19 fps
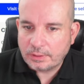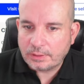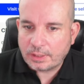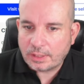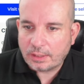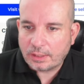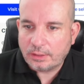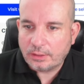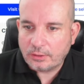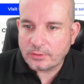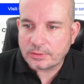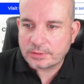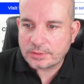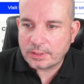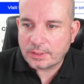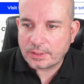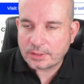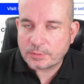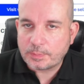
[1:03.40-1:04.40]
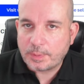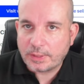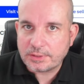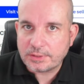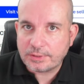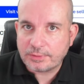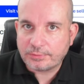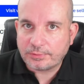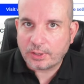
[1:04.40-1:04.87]
I mean, that looks an
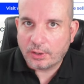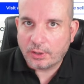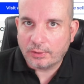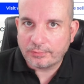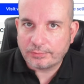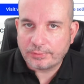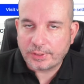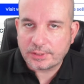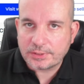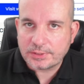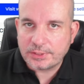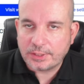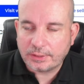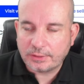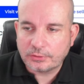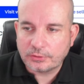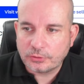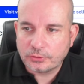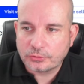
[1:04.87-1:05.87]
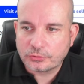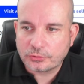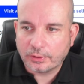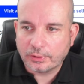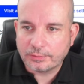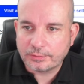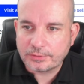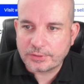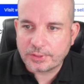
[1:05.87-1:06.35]
expensive car. If that's sitting on your
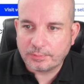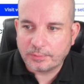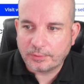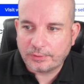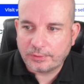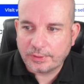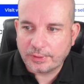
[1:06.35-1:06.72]
drive, someone